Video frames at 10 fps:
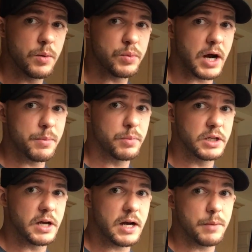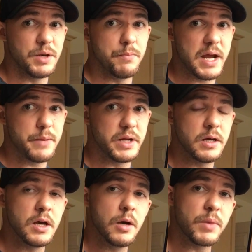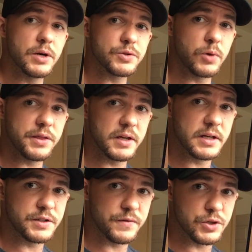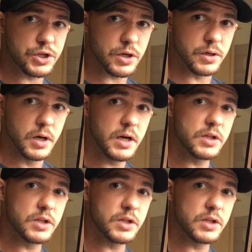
Probably not. I mean, maybe, but here's one thing that's for sure.